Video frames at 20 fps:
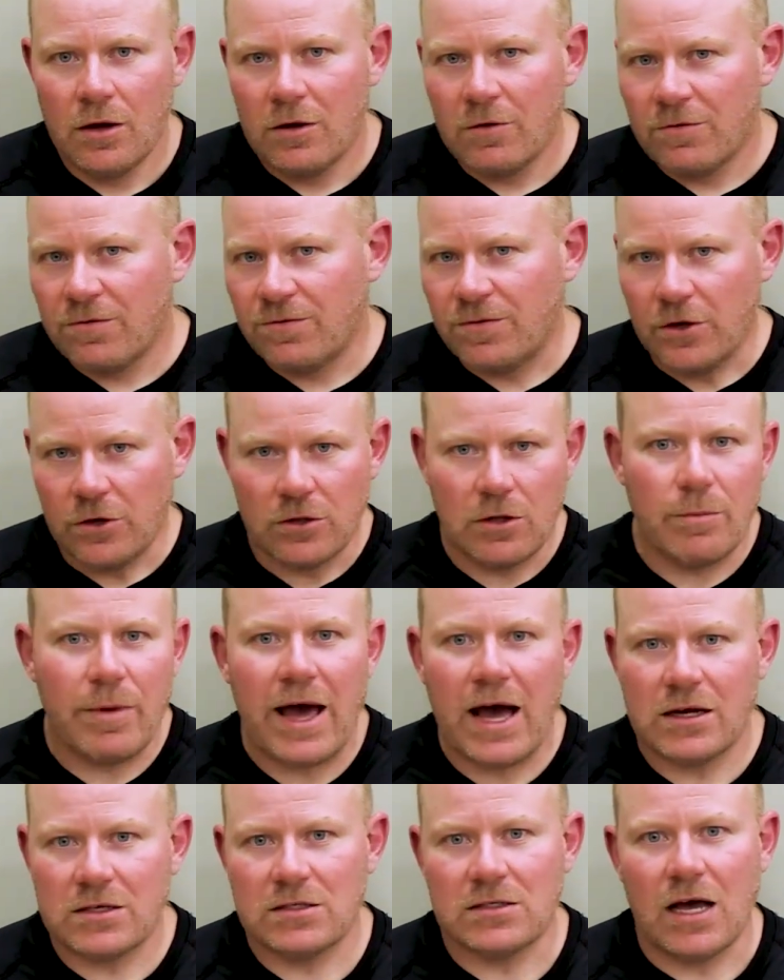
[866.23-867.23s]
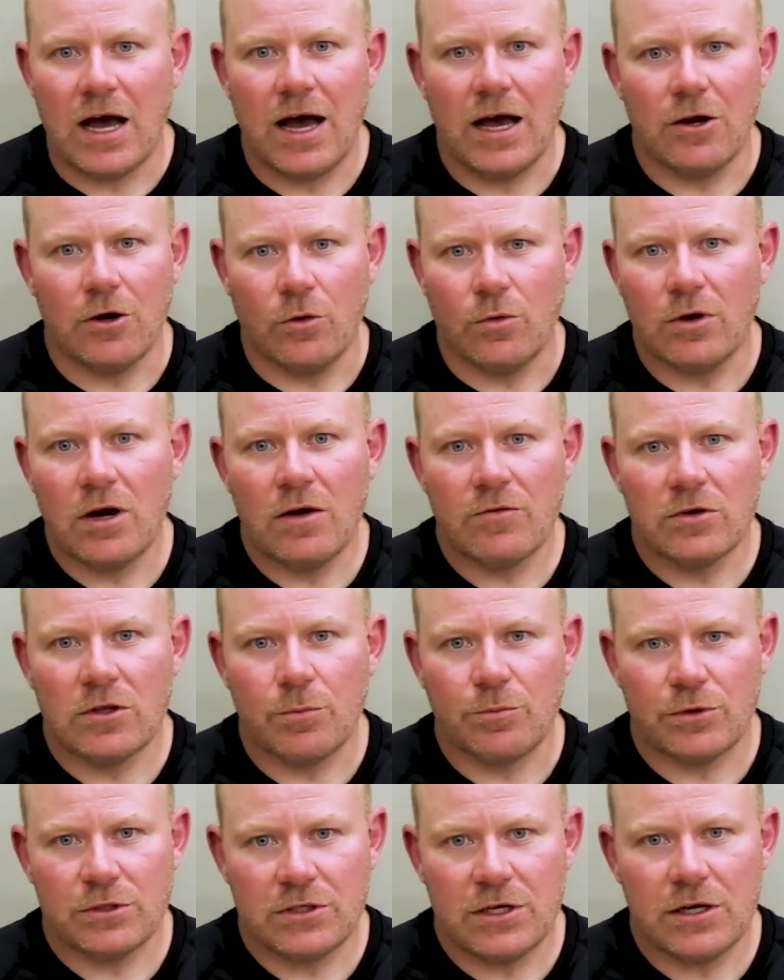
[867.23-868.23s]
fill the backside or whatever the
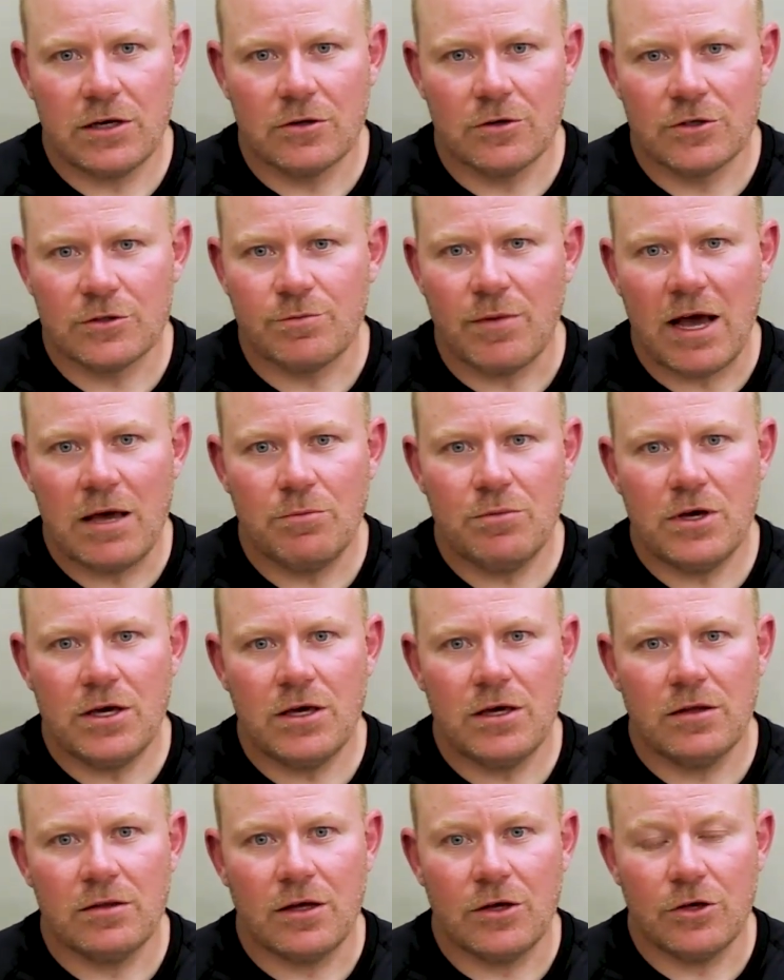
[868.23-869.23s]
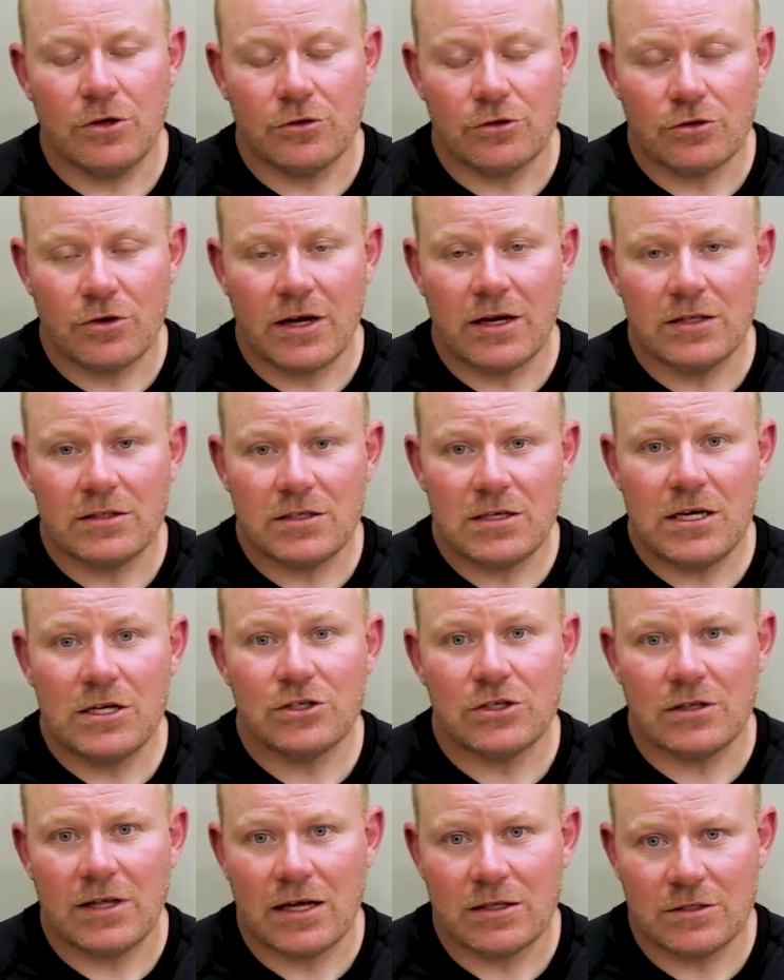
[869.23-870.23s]
particulars might be that you're trying to
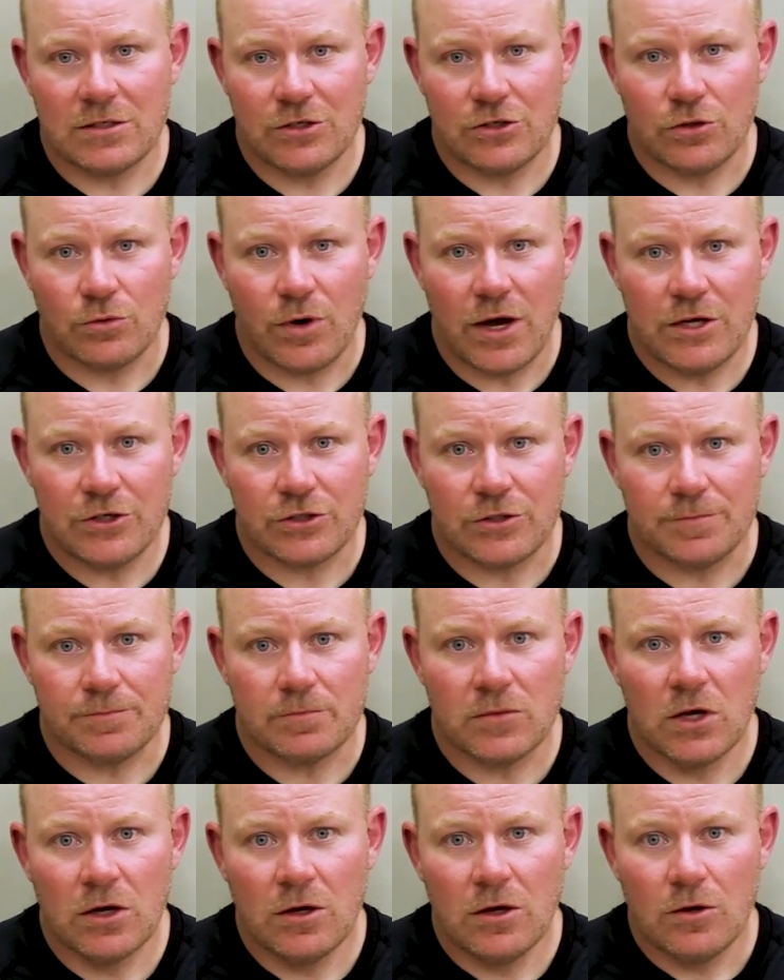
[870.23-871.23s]
teach in that situation,